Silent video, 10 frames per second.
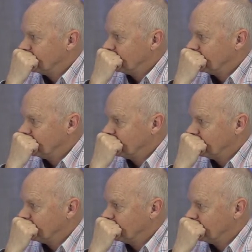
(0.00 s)

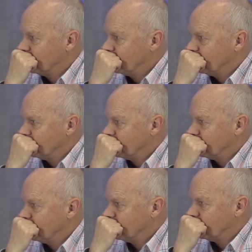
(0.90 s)

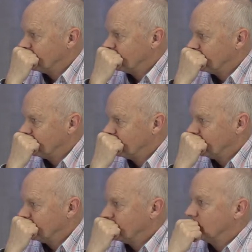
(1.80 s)

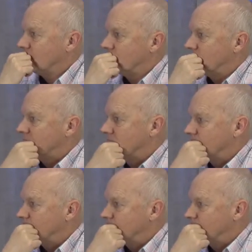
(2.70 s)

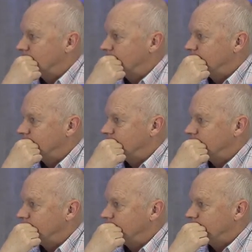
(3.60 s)

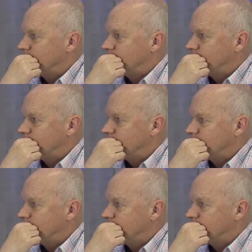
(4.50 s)

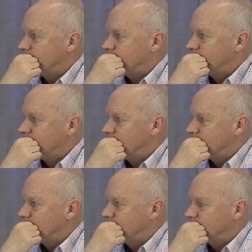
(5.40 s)

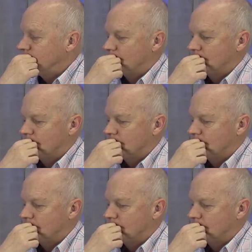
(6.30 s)
[no speech]